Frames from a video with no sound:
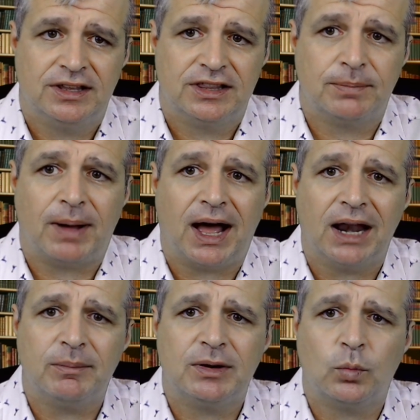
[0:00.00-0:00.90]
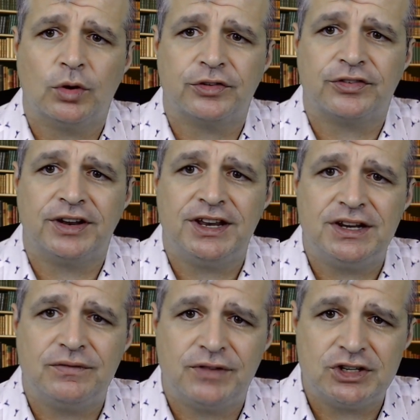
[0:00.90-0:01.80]
the Parliament wants an
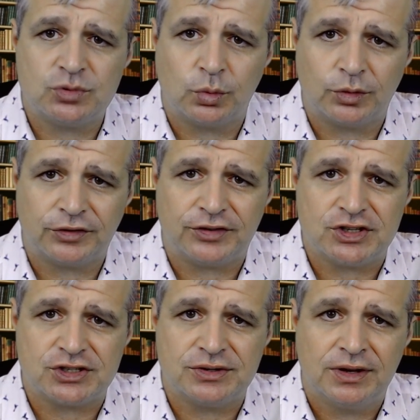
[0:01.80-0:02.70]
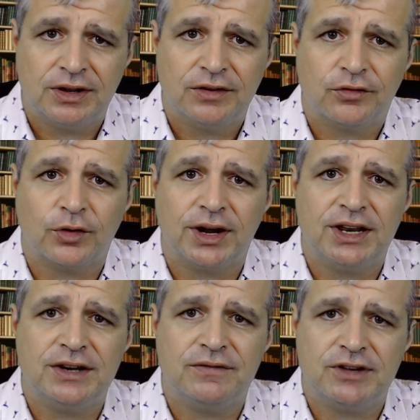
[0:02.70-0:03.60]
individual decision for an
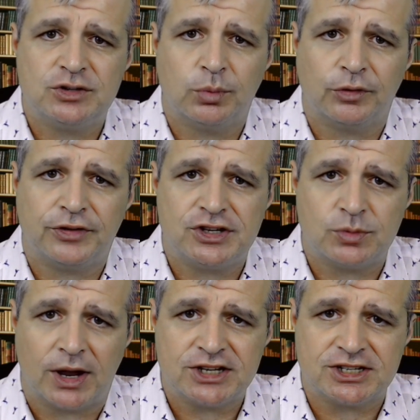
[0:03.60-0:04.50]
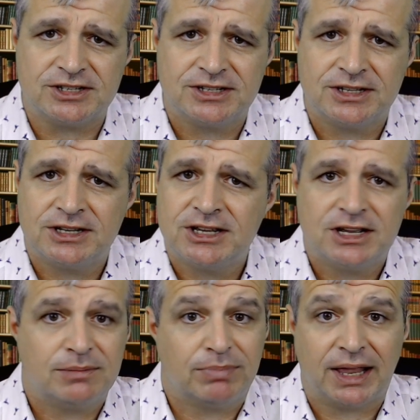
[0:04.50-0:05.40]
individual situation.
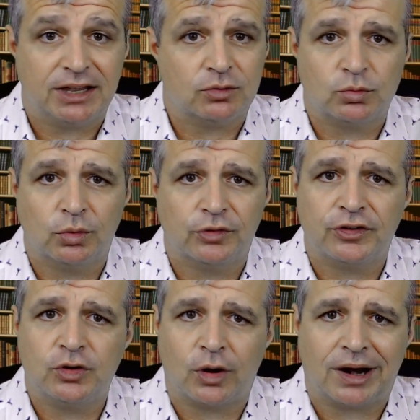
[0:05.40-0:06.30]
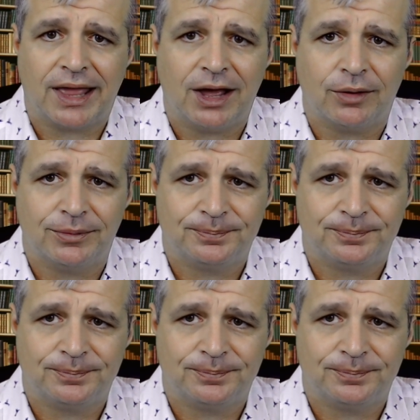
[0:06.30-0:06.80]
Blanket rules are not allowed.